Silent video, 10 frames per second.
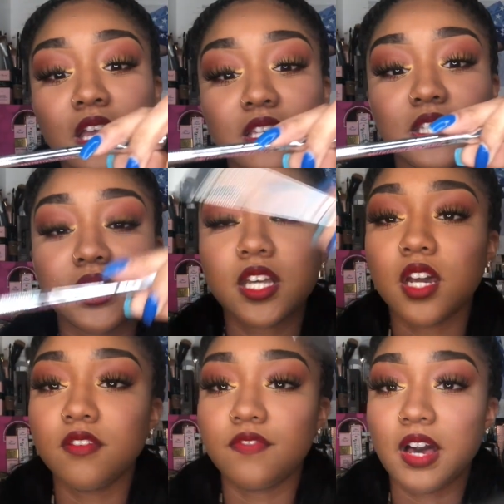This is in the
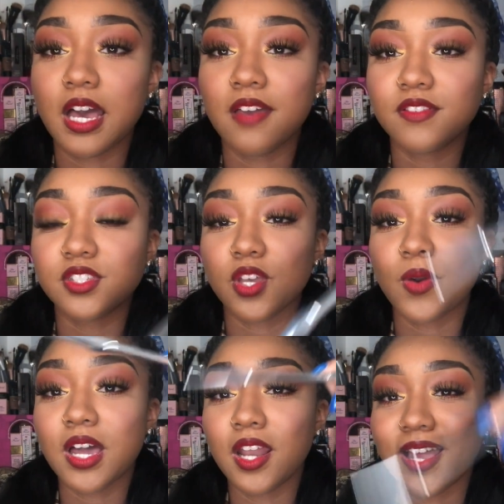color 5,
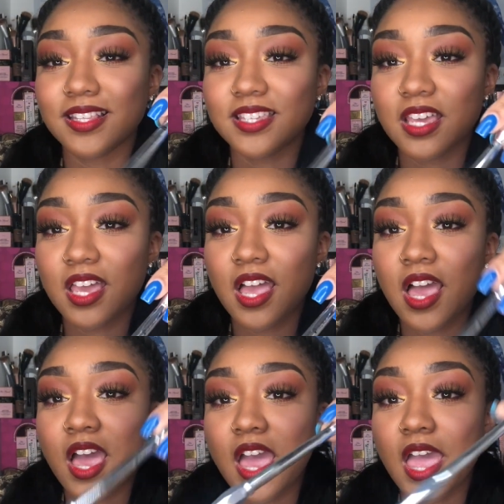so I liked it.
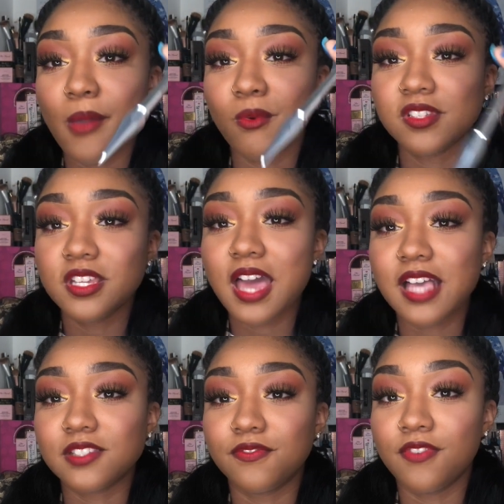It wasn't
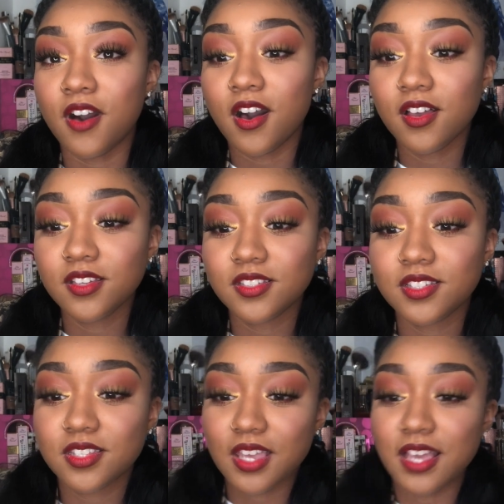as
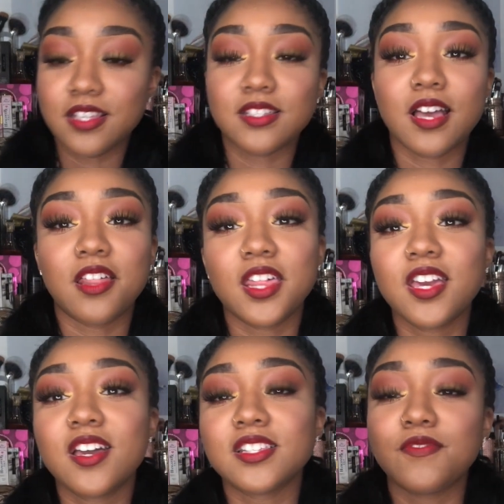fast as, I
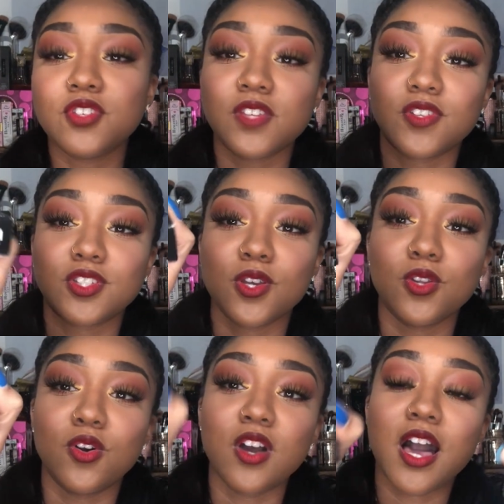think because I've used it for so
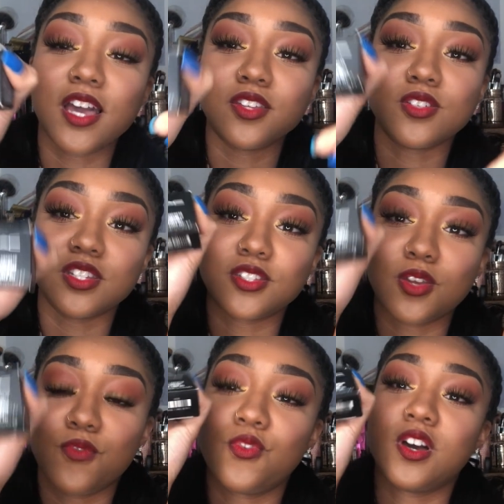long, I can do this
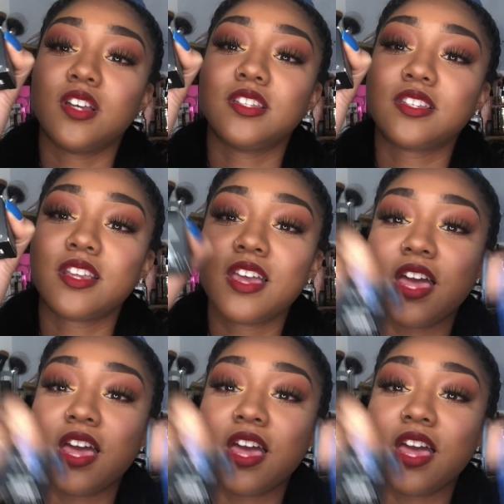so fast.